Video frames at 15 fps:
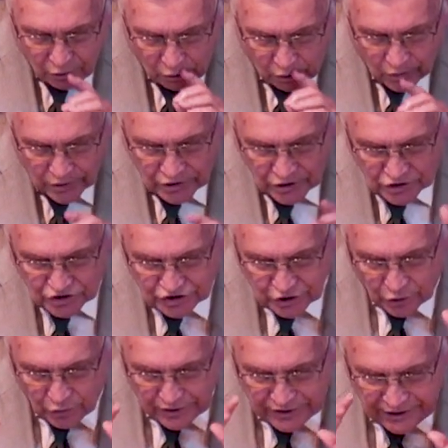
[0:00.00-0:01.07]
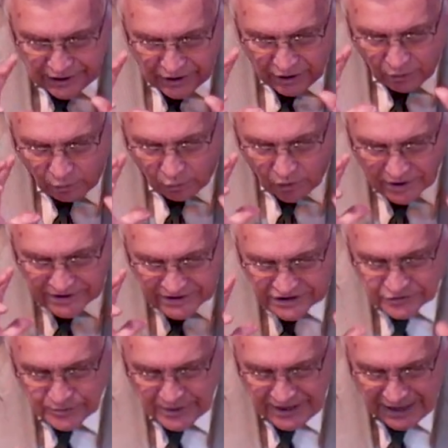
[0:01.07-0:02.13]
or showing what
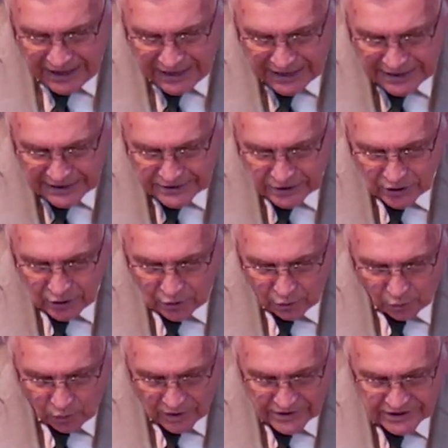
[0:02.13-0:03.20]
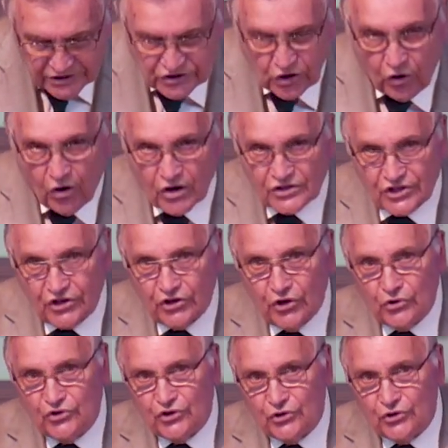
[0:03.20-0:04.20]
is behind, what is causing you to